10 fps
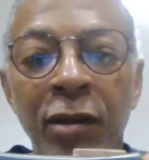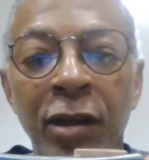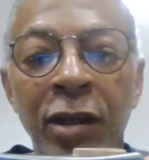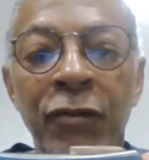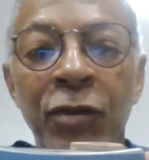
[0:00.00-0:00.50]

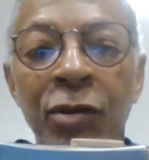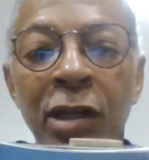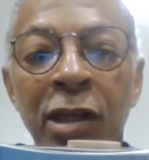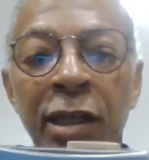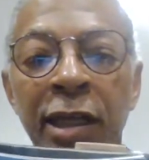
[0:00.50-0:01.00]
If you
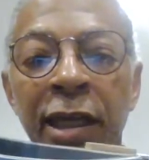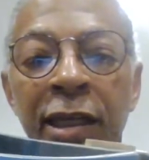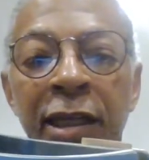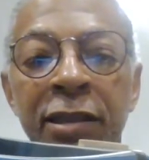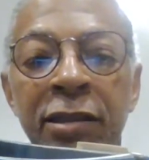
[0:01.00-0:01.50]
look at,
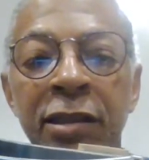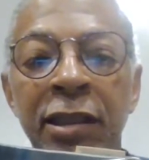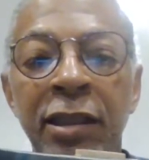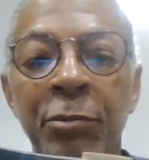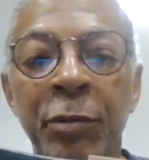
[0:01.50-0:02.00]
let's
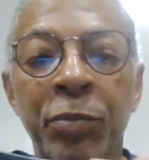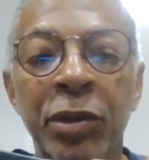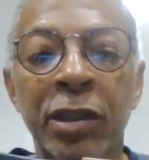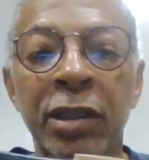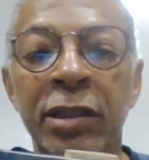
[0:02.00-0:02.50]
see, let me
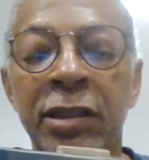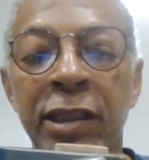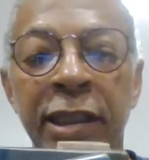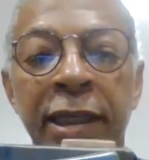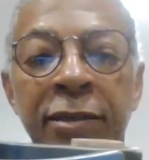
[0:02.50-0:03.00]
put these
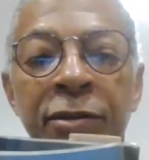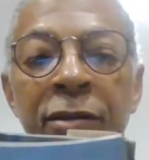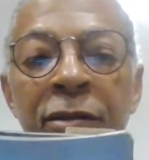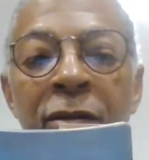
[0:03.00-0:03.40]
together.